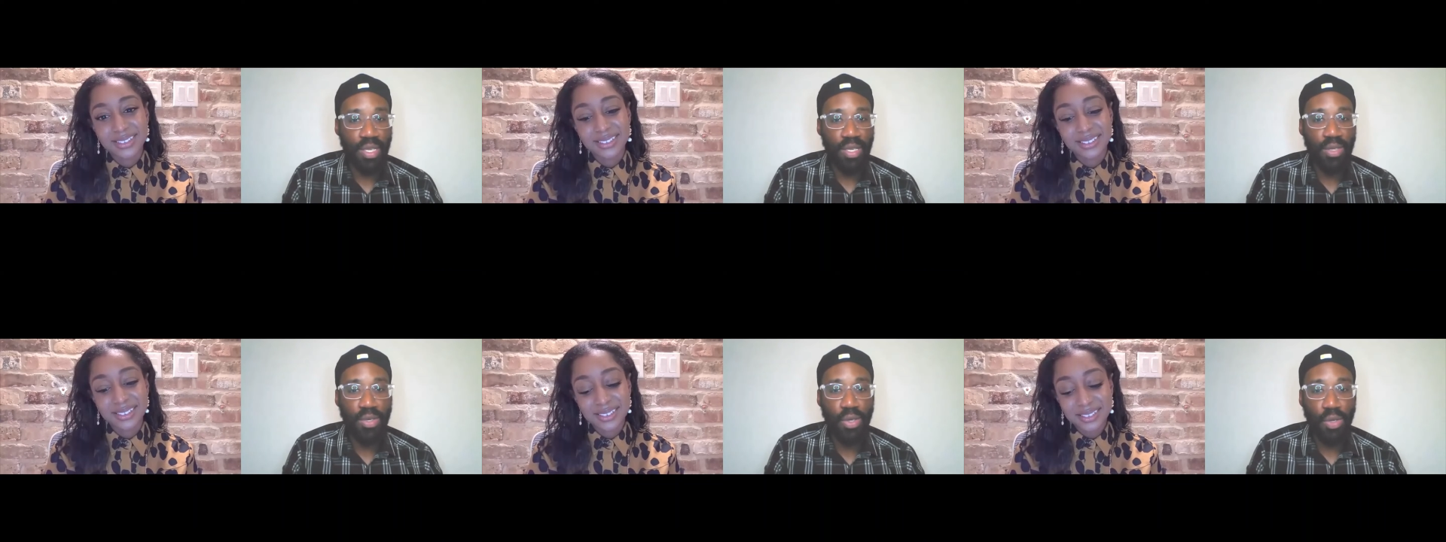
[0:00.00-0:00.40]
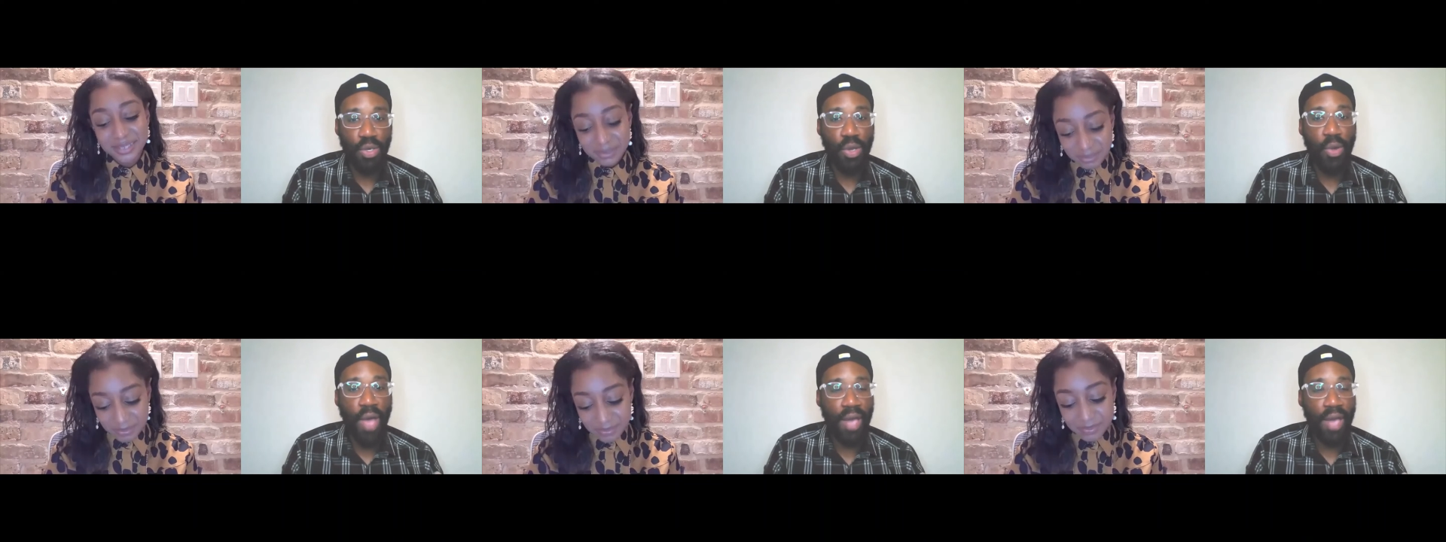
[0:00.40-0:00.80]
Speaker 1: you don't
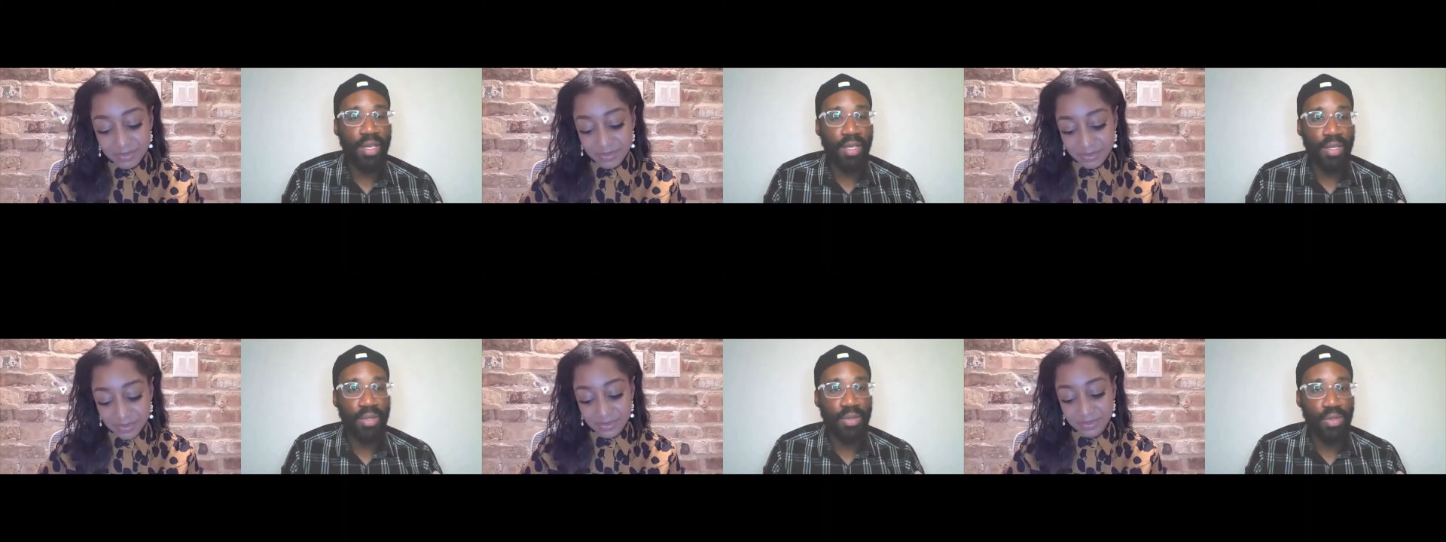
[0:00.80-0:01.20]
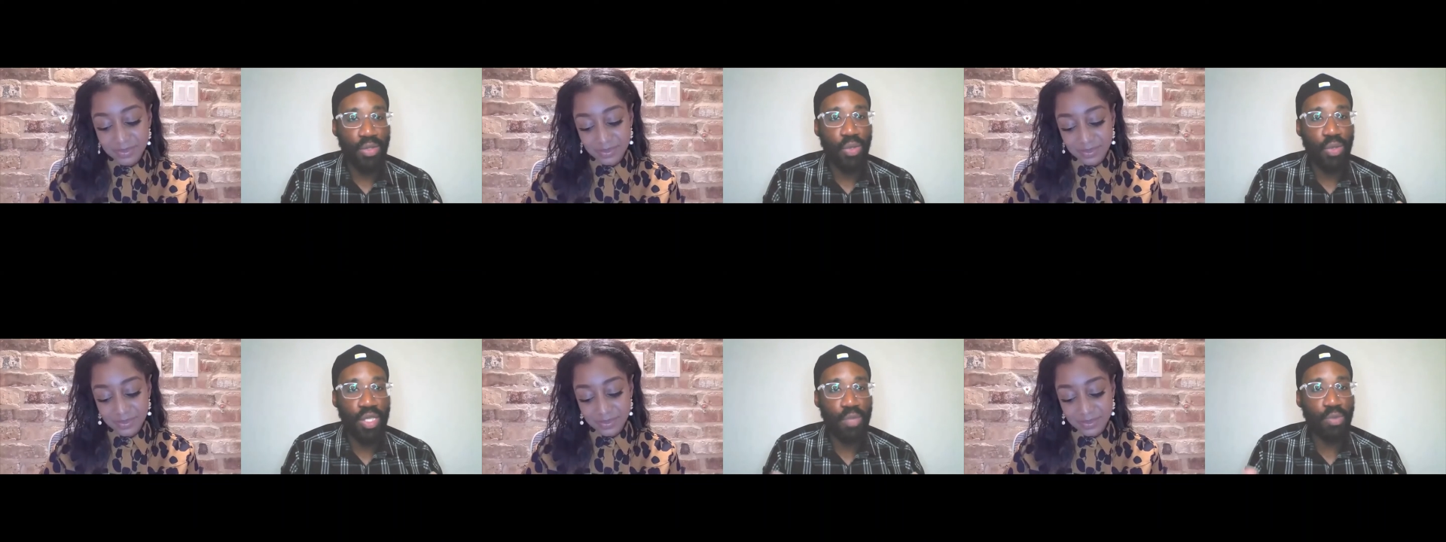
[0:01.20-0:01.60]
know how to
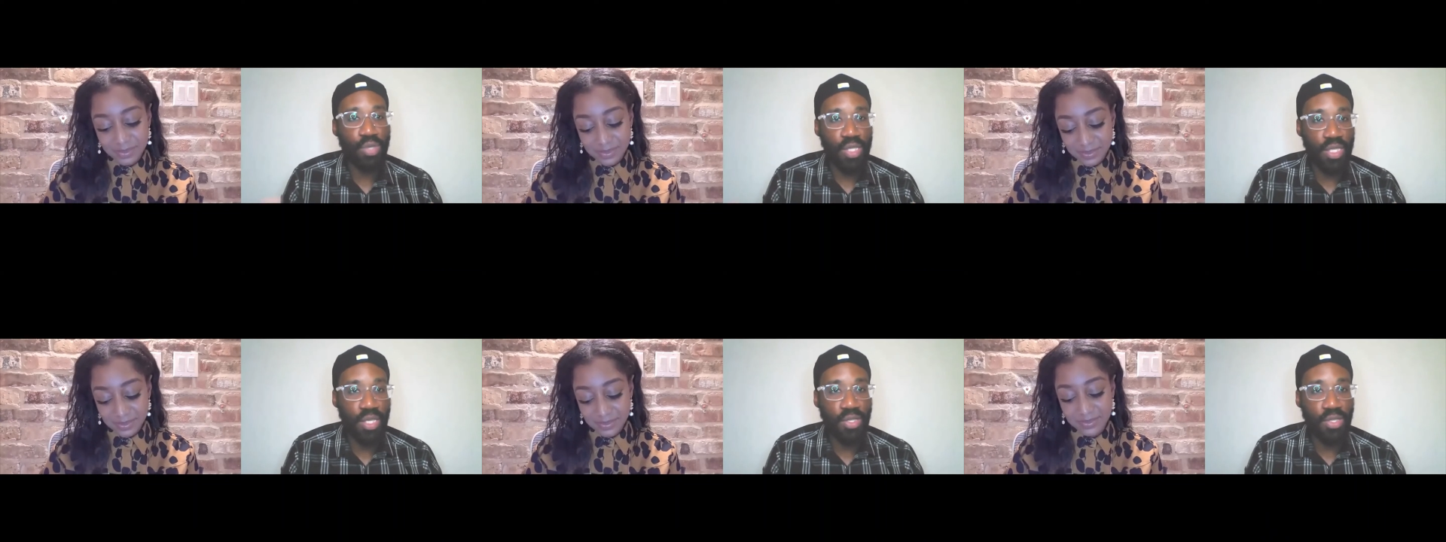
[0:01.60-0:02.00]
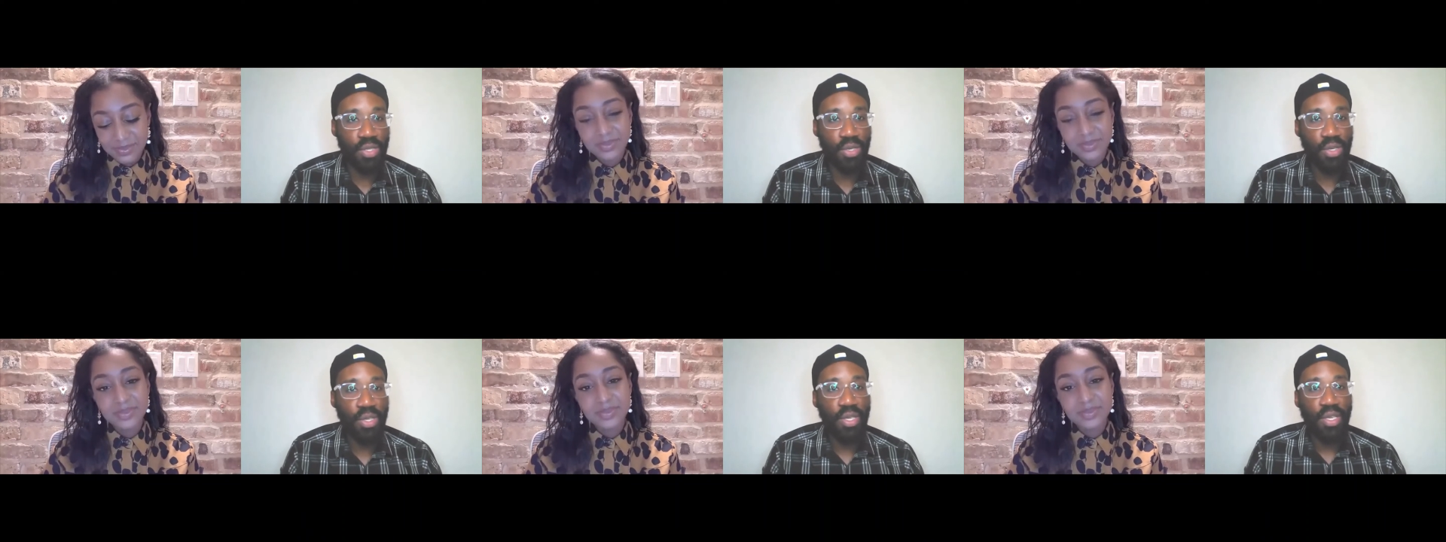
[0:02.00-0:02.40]
do this
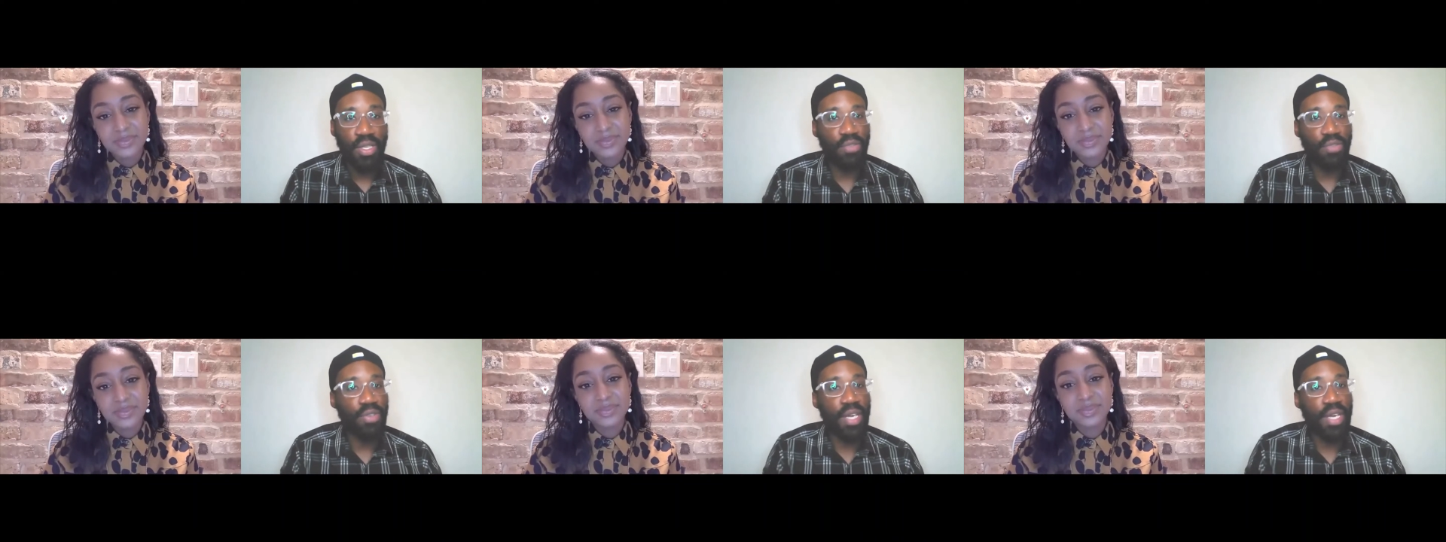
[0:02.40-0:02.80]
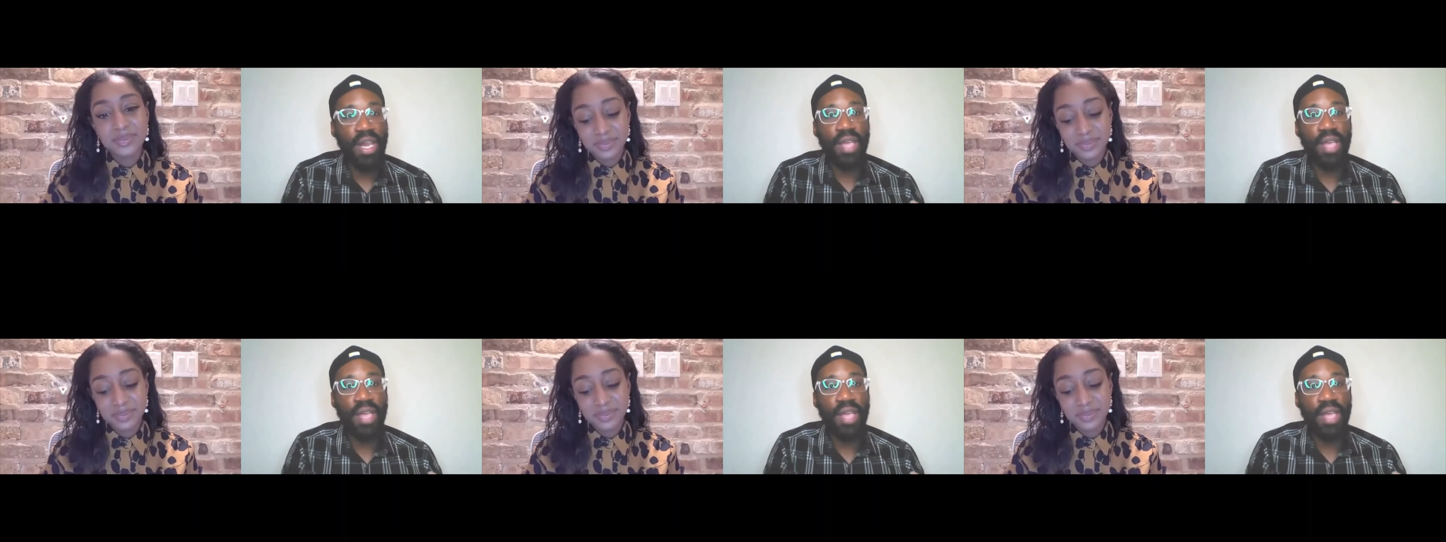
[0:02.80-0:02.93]
procedure, you would mm-hmm.